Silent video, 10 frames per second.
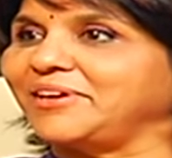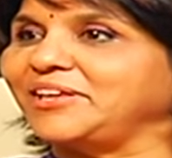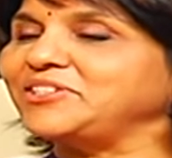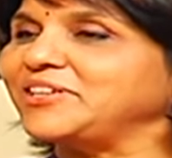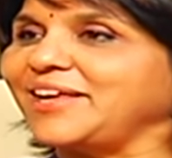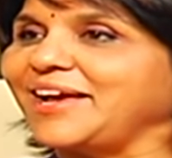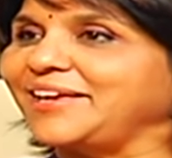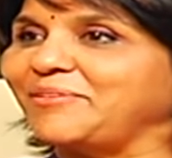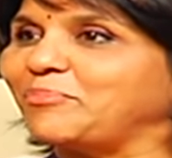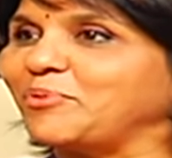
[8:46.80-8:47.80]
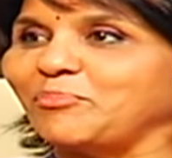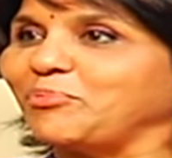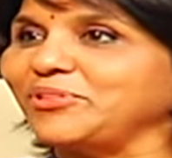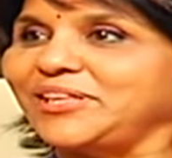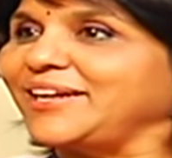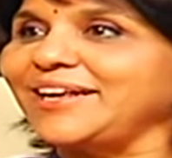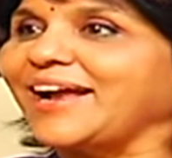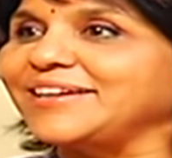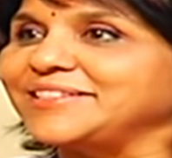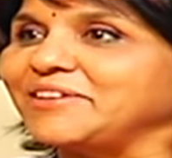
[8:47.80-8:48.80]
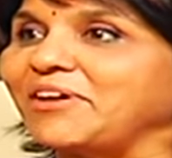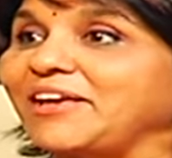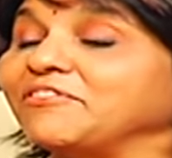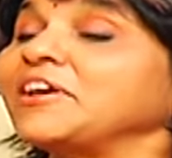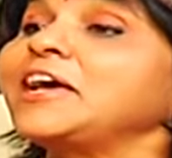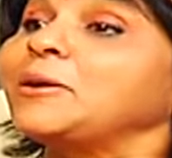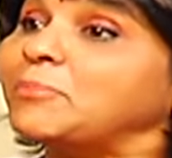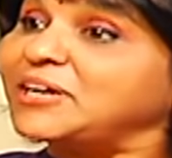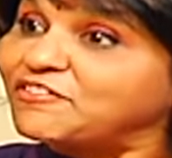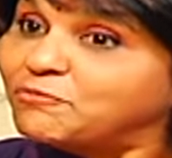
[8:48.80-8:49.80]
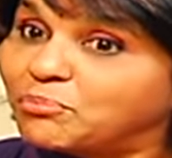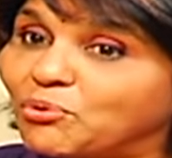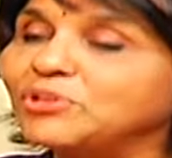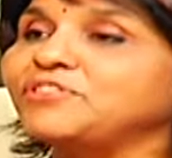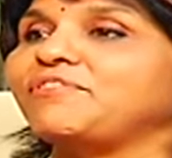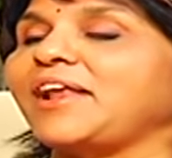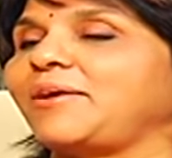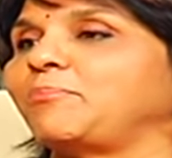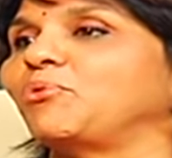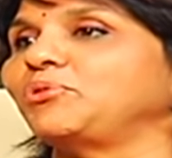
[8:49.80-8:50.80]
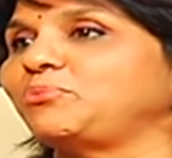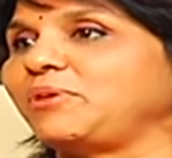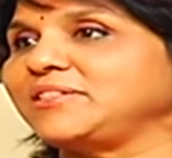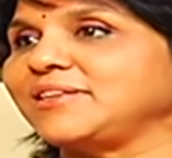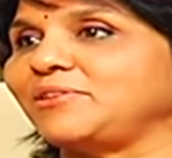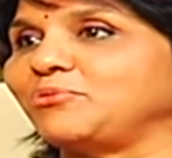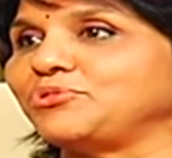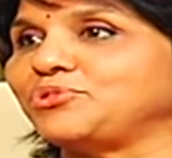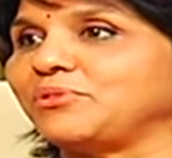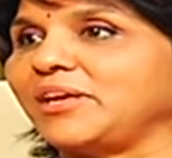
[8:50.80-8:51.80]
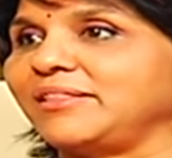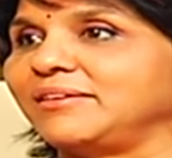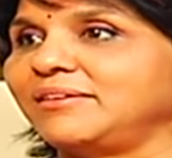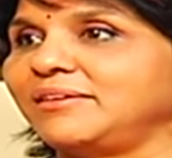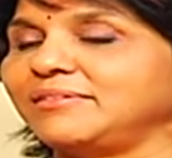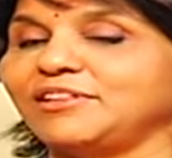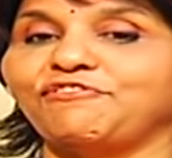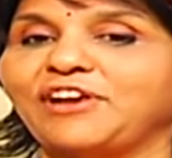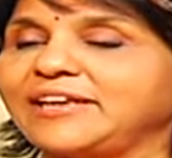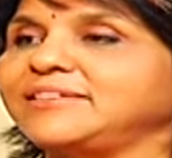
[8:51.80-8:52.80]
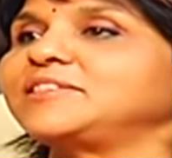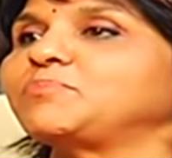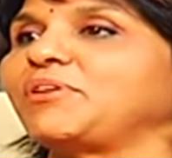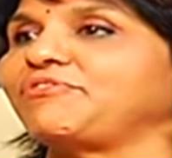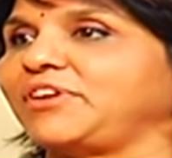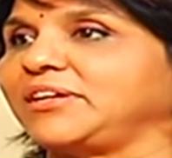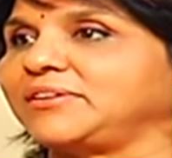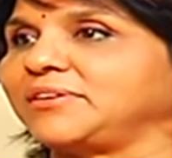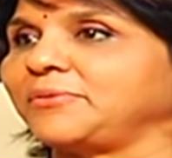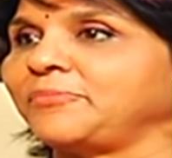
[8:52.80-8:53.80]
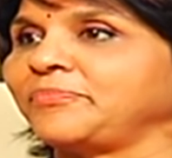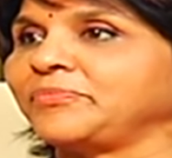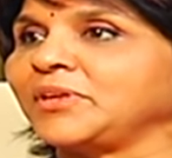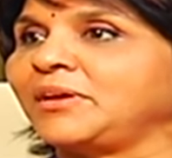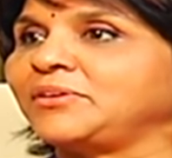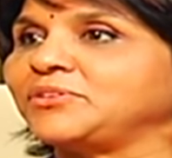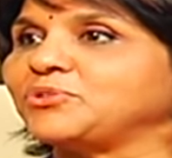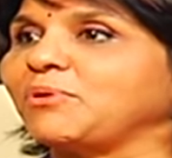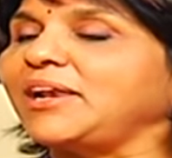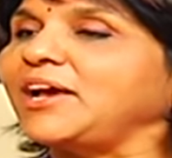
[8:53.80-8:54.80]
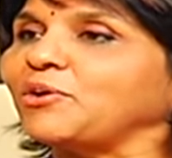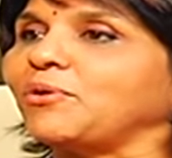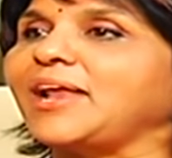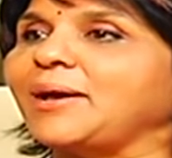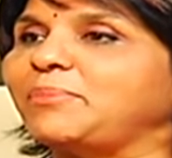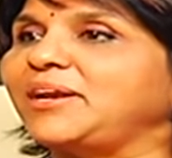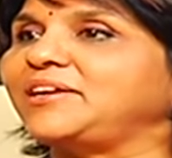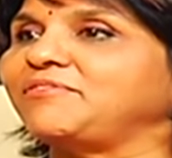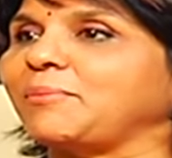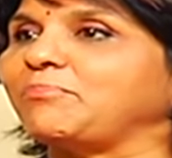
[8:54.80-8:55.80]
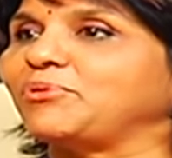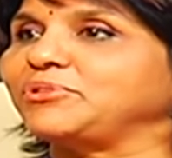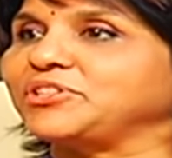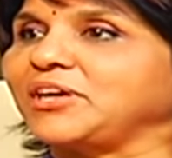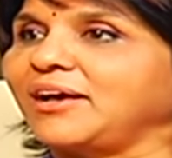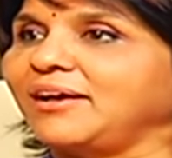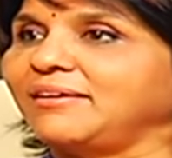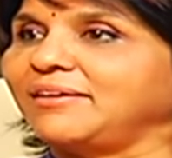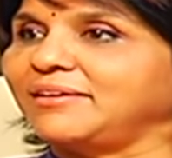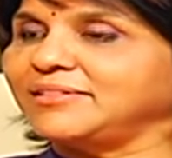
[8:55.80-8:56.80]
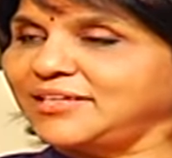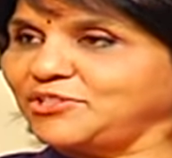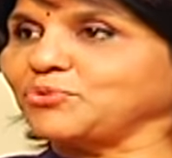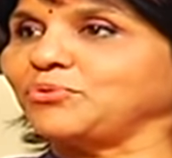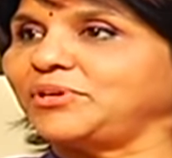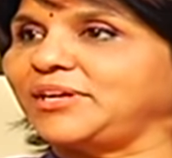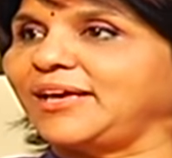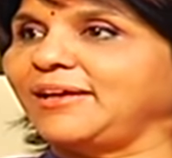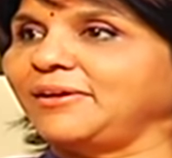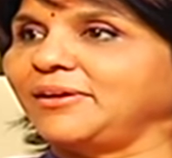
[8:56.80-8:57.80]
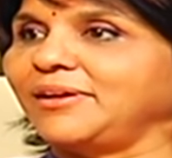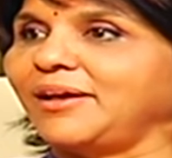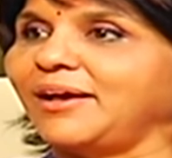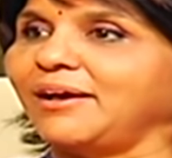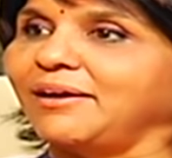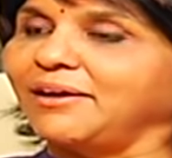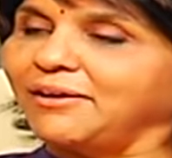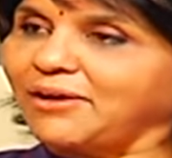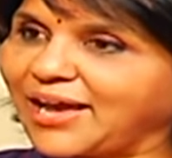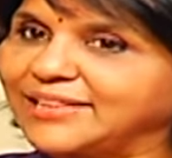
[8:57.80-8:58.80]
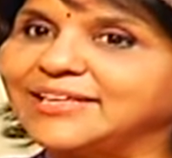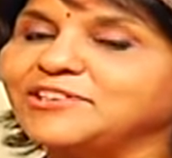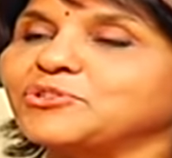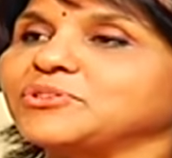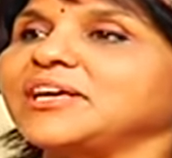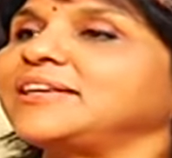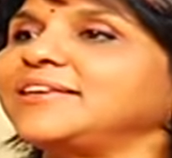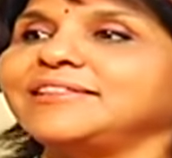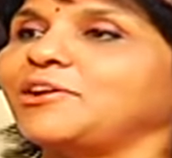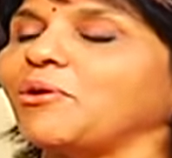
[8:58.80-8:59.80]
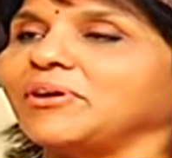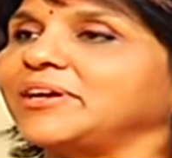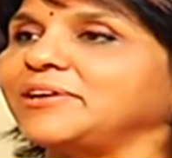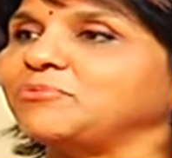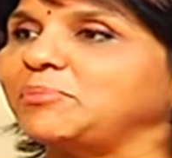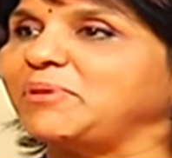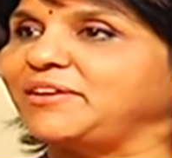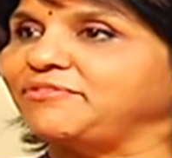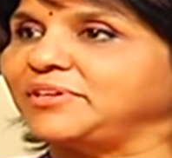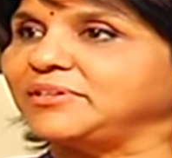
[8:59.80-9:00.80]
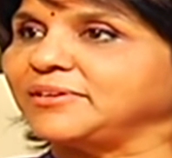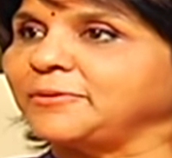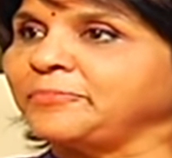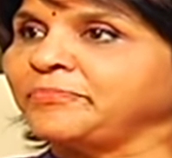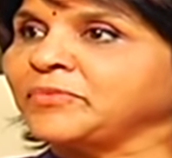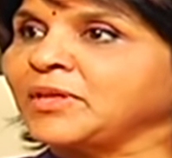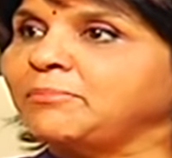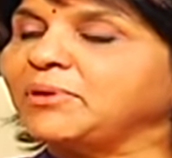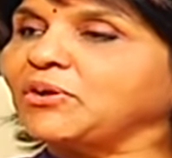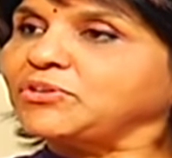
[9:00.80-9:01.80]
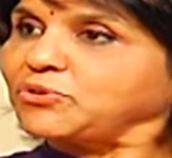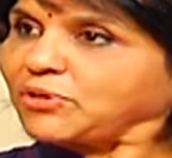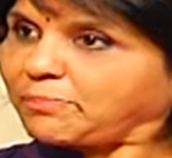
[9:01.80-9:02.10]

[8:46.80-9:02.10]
injury ayi pothe, it can't survive. But if both fly, both wings are used together, the flight is perfect. So, ala collaborative approach ga teeskunte, I think society in the long run will benefit. Because oka